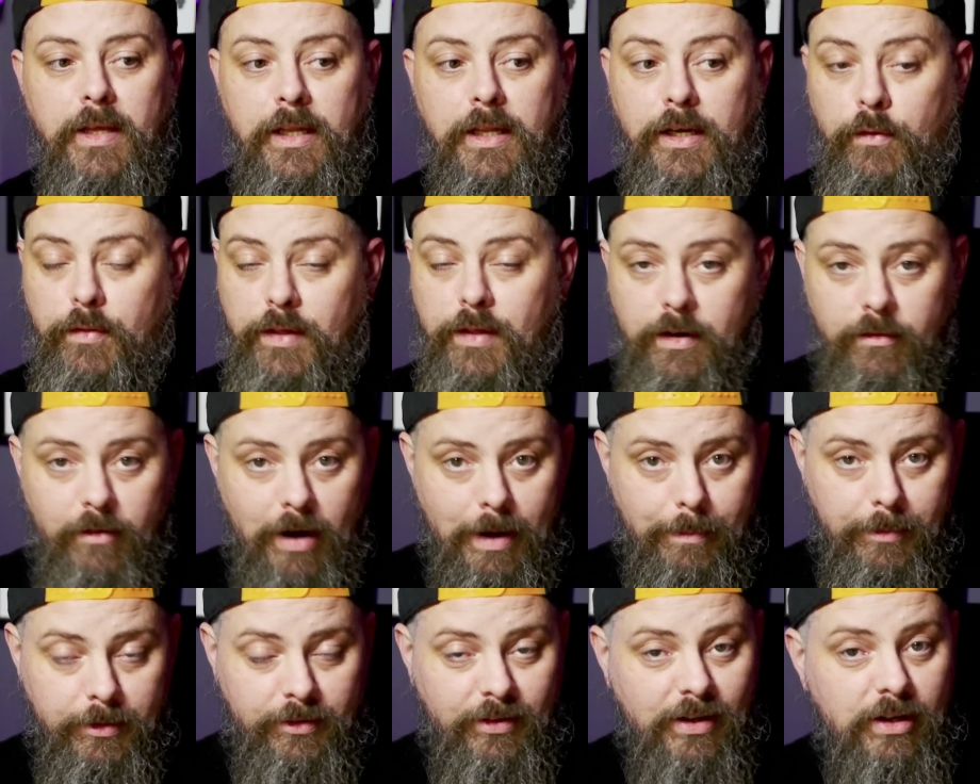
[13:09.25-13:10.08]
Now, their
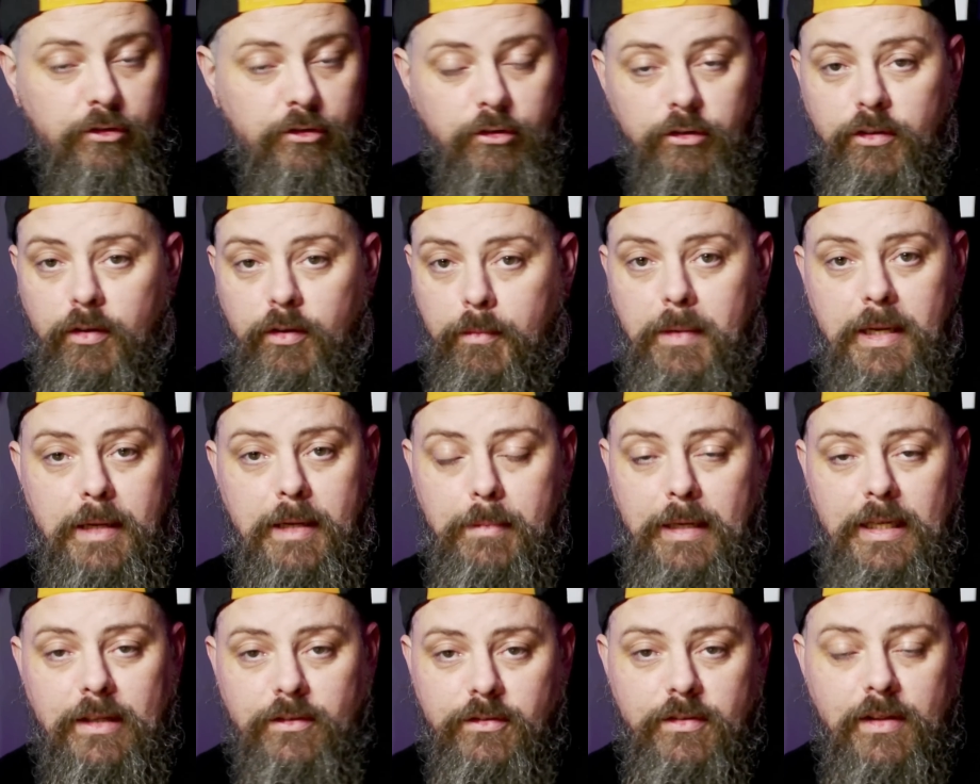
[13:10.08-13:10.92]
reputation to me
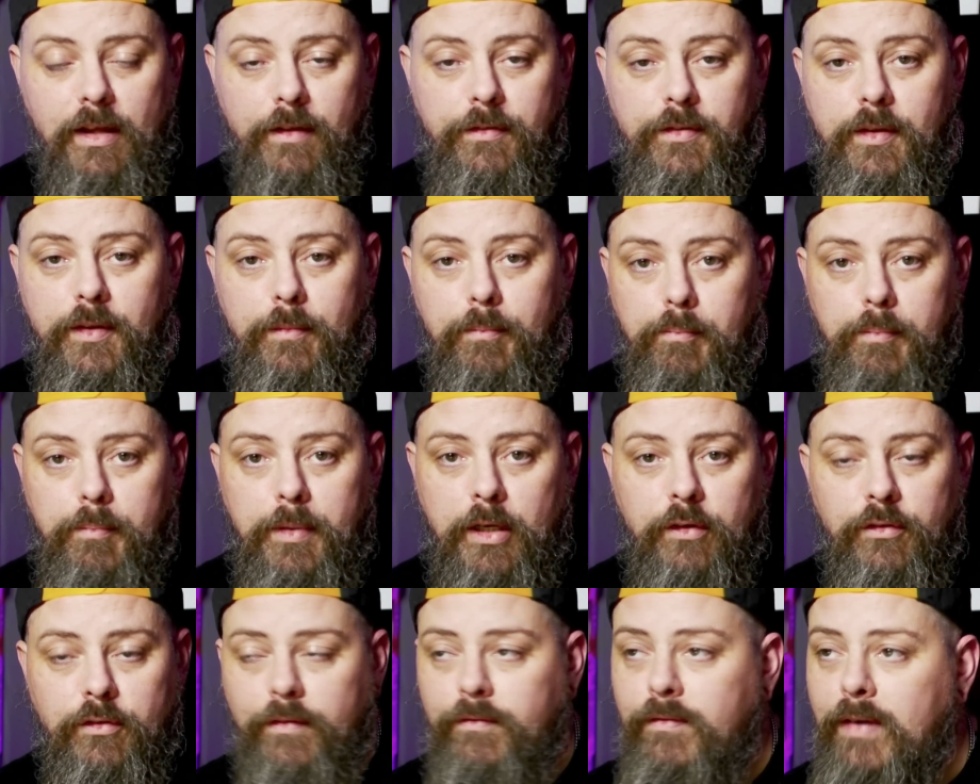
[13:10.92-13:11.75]
means nothing
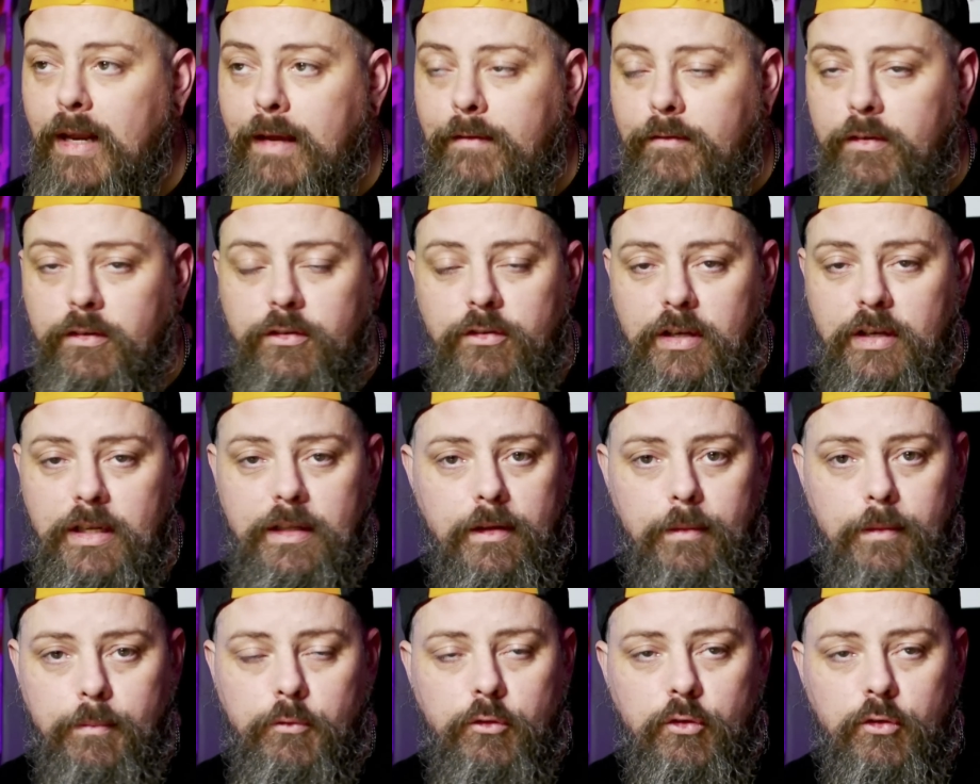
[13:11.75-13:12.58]
because I've never
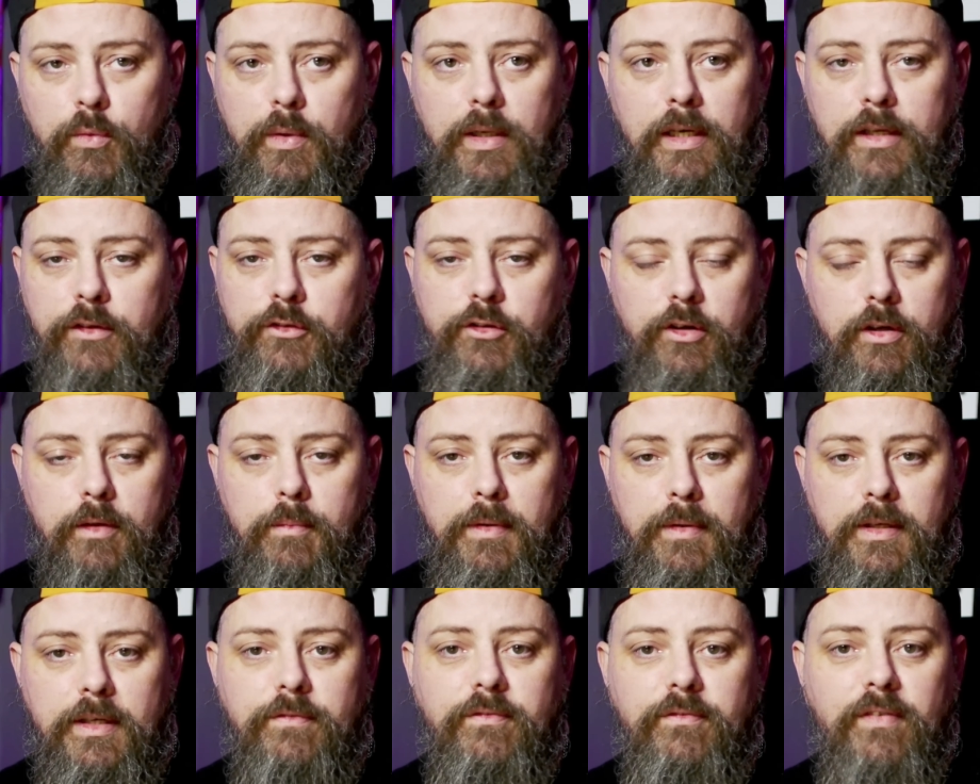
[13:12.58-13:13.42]
seen them do a
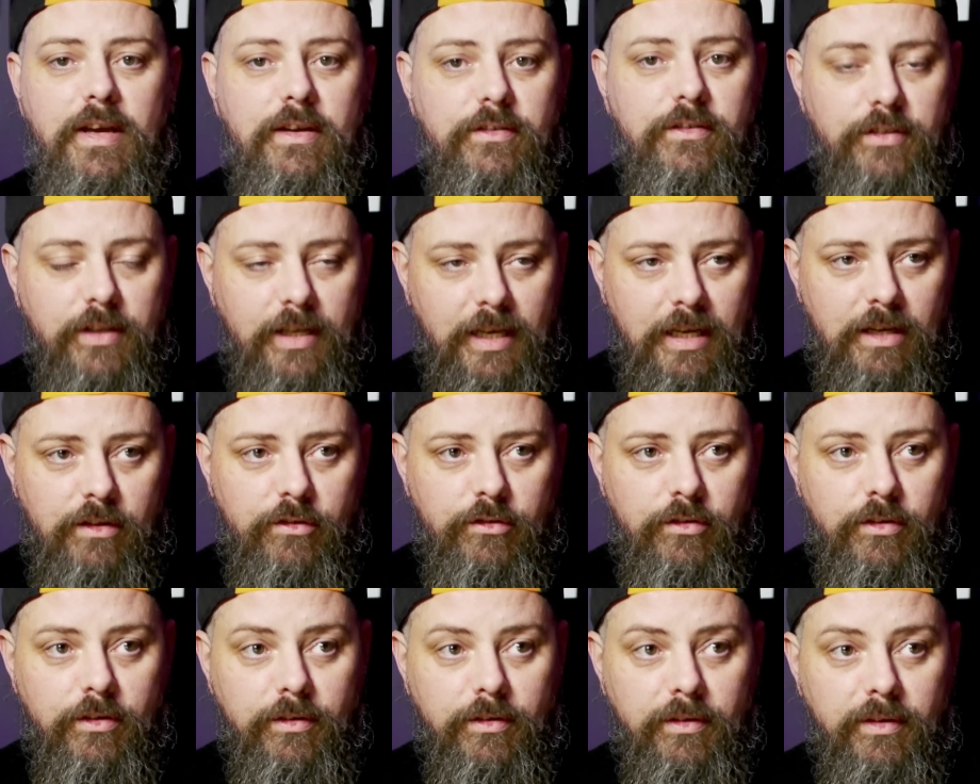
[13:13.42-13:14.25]
legitimate
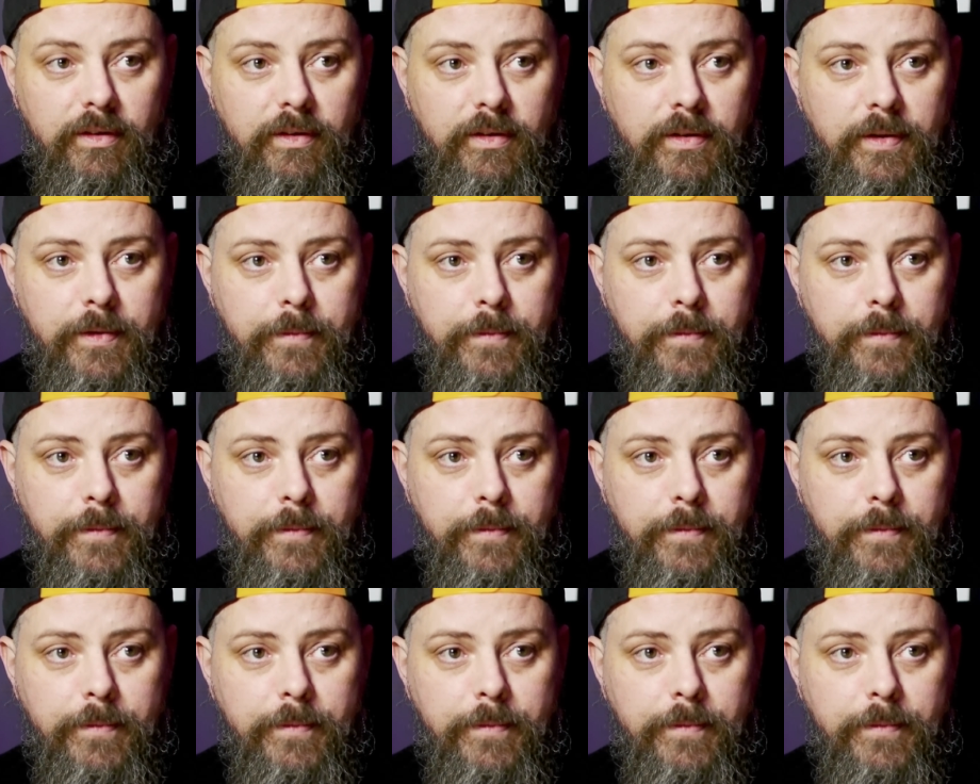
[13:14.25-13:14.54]
investigation.